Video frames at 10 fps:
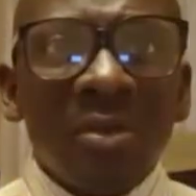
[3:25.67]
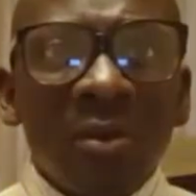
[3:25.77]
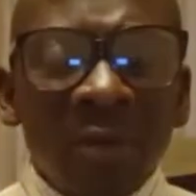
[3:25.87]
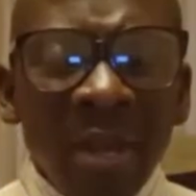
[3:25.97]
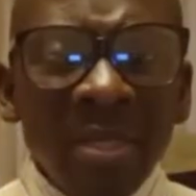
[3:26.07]

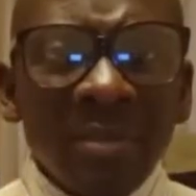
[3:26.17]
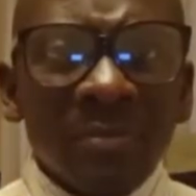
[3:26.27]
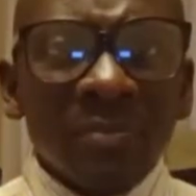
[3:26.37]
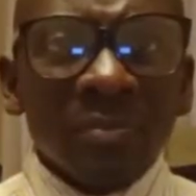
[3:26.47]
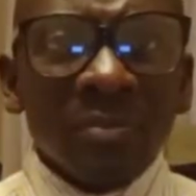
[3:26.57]
All right?
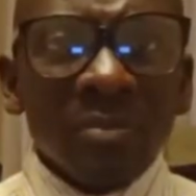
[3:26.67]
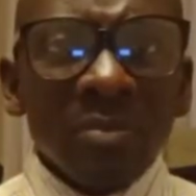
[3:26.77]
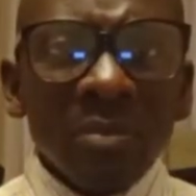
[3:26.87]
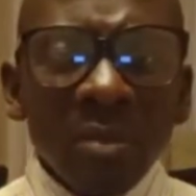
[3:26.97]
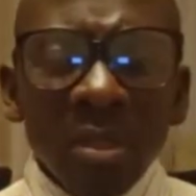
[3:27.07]

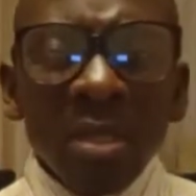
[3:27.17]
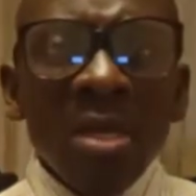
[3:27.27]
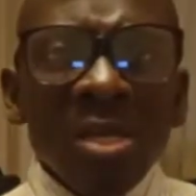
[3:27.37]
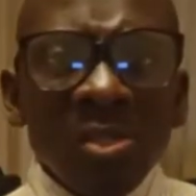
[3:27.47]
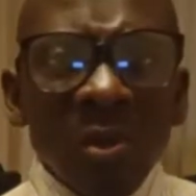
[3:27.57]

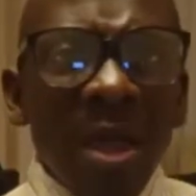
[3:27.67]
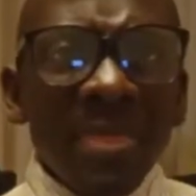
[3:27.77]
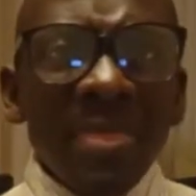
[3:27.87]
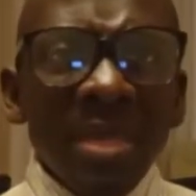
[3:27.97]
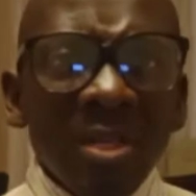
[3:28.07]
So I
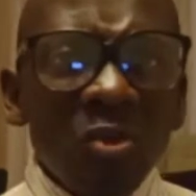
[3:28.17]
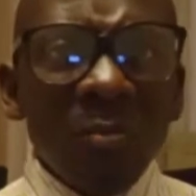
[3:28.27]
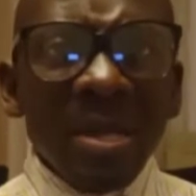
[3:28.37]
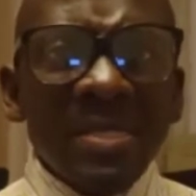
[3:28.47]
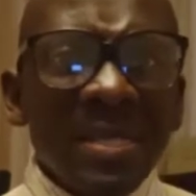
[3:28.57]
think to
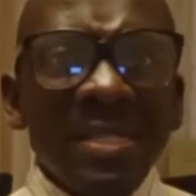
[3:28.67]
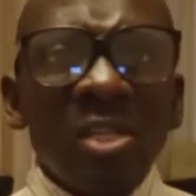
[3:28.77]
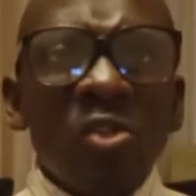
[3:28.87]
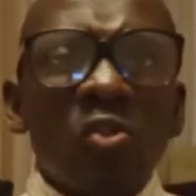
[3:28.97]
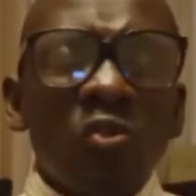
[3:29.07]
my
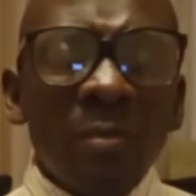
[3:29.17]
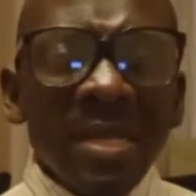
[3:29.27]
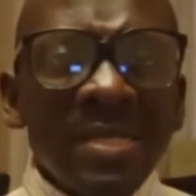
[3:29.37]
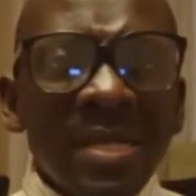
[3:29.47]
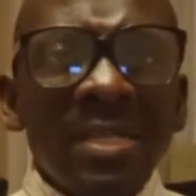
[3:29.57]
suggestion,
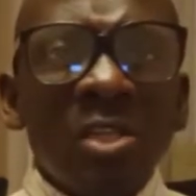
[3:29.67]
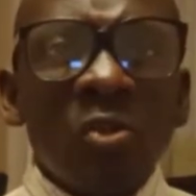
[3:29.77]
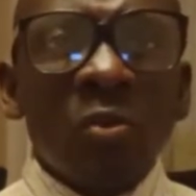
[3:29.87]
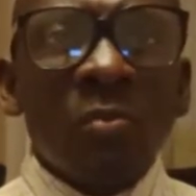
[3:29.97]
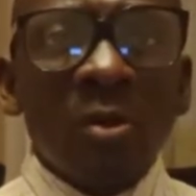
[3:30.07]

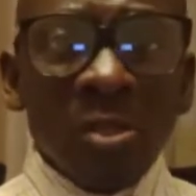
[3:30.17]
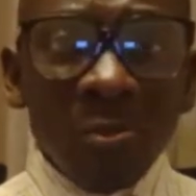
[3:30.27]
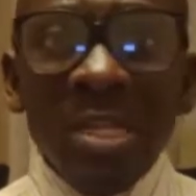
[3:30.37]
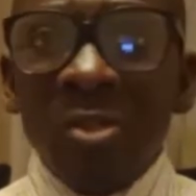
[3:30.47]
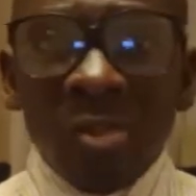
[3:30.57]
because
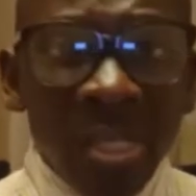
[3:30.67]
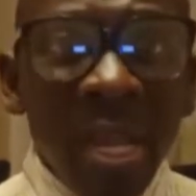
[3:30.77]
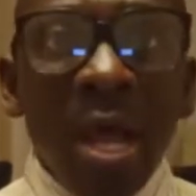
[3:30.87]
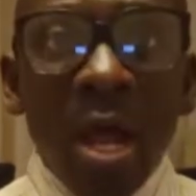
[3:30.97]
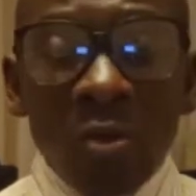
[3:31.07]
we need to
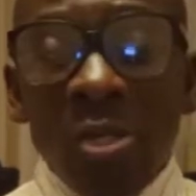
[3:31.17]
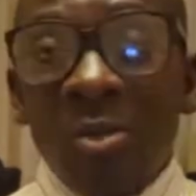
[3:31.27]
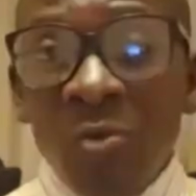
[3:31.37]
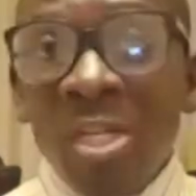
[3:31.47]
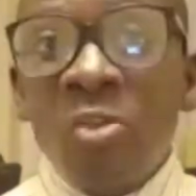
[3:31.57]
share out
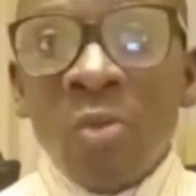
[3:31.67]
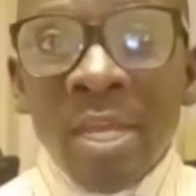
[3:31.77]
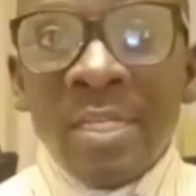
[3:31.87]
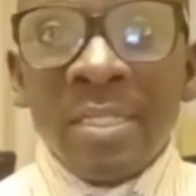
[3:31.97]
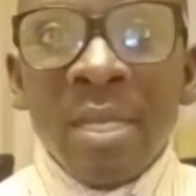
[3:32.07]
and we need to
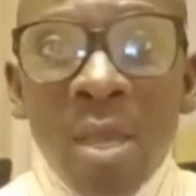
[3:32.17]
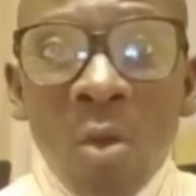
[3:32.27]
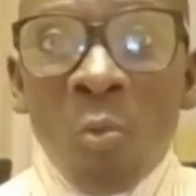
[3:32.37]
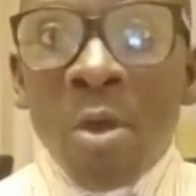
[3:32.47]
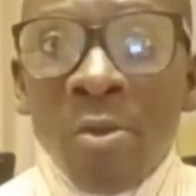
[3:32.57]
get
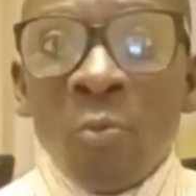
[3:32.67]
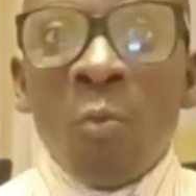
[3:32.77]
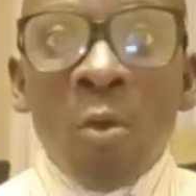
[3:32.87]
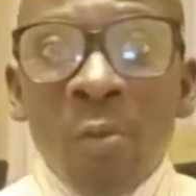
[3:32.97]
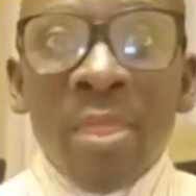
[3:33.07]
one
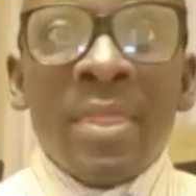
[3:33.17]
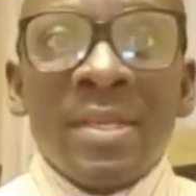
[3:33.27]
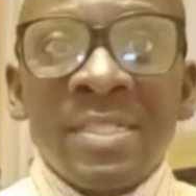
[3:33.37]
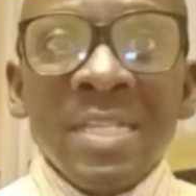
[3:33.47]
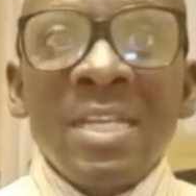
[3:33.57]
way or the
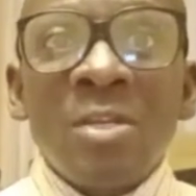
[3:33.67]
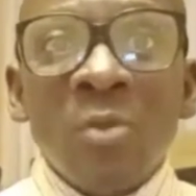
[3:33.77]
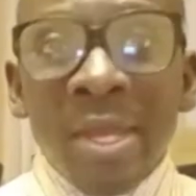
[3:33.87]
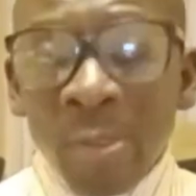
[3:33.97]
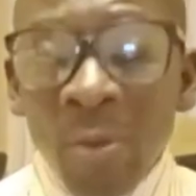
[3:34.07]
other, such that we
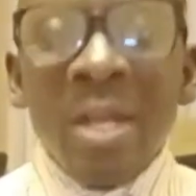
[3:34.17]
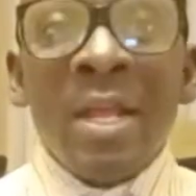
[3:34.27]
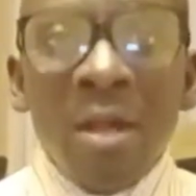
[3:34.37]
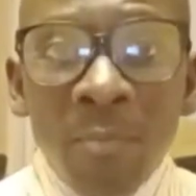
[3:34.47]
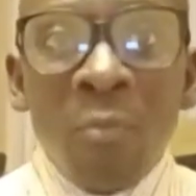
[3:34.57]
can
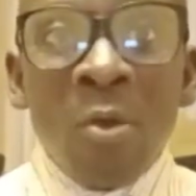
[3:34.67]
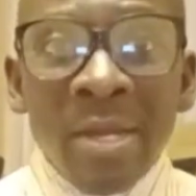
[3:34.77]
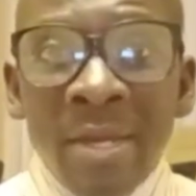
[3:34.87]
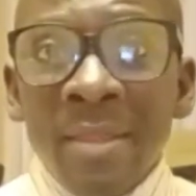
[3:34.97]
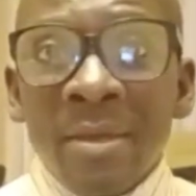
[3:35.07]
help one
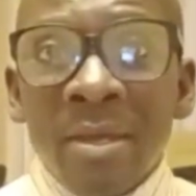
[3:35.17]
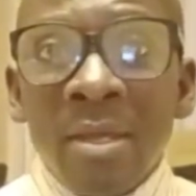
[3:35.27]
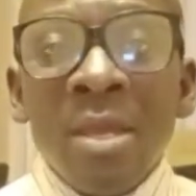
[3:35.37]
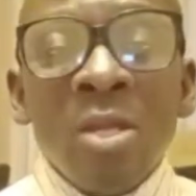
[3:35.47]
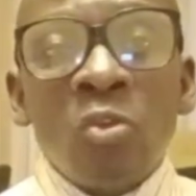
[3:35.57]
another.
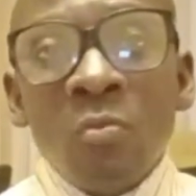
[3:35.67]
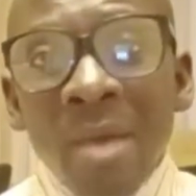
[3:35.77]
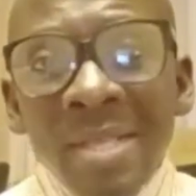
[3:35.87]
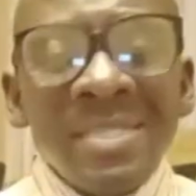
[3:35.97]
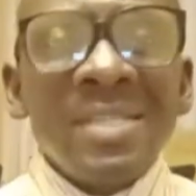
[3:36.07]
To
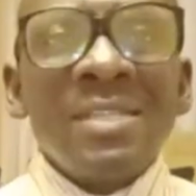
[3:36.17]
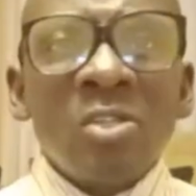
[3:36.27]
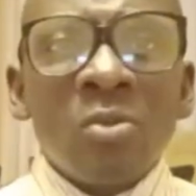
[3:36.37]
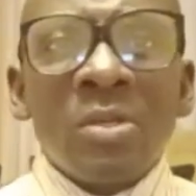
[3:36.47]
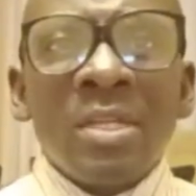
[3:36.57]
my
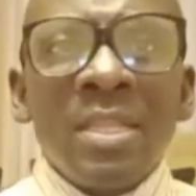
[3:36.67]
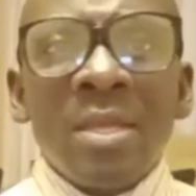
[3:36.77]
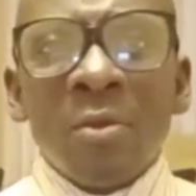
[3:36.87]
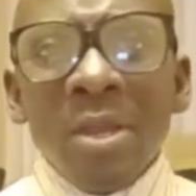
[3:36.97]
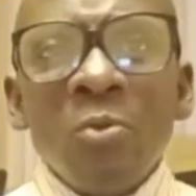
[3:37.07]
suggestion,
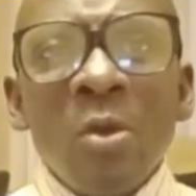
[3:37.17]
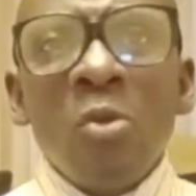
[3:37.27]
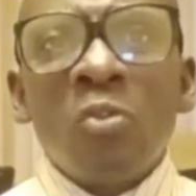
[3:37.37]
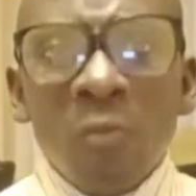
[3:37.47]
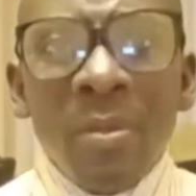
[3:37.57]
the right way
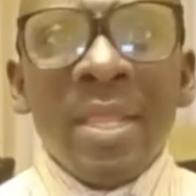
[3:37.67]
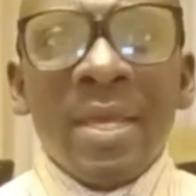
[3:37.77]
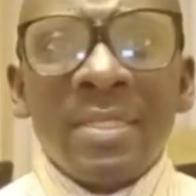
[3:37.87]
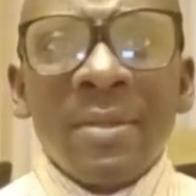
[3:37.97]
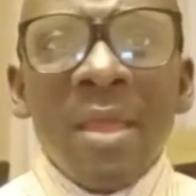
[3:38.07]
would be
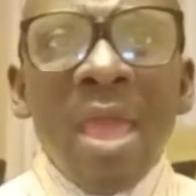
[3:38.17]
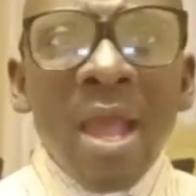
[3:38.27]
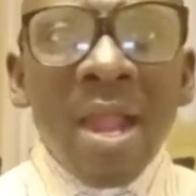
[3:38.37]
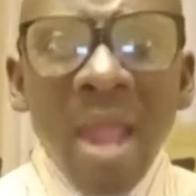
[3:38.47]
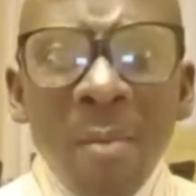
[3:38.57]
that
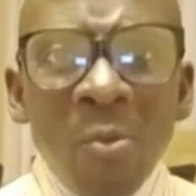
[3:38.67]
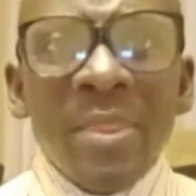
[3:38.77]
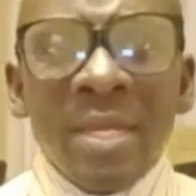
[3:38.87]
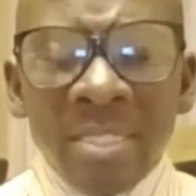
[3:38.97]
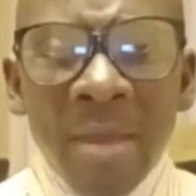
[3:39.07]
come with
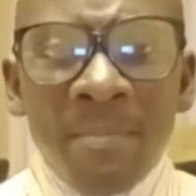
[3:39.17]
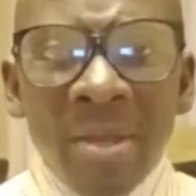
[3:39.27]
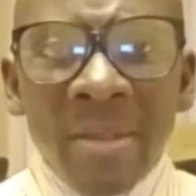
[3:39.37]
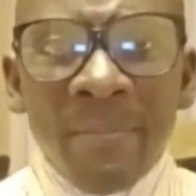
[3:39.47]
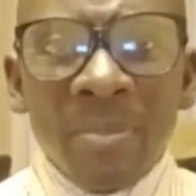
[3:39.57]
that company.